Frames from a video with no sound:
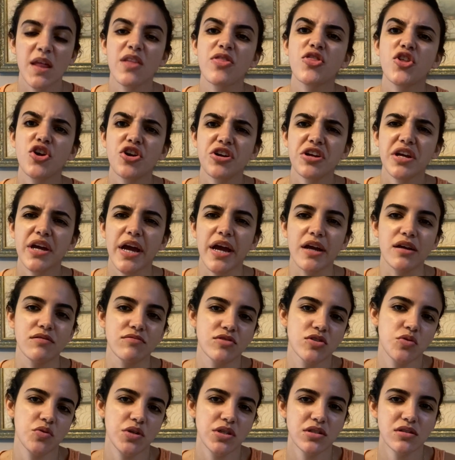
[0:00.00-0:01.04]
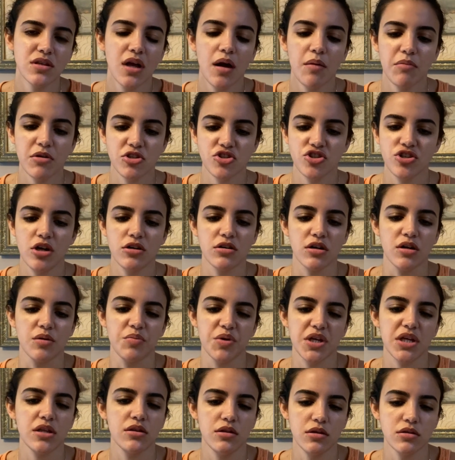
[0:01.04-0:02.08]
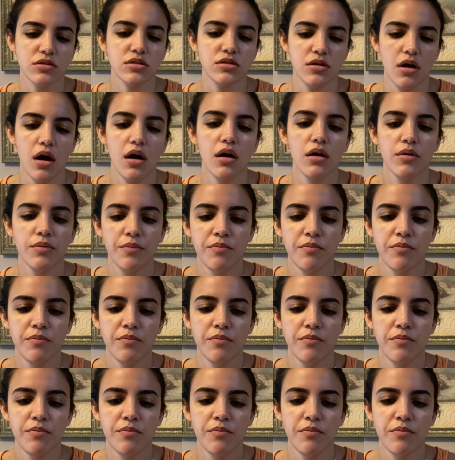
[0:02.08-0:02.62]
38. So he's not much younger, but he looks young.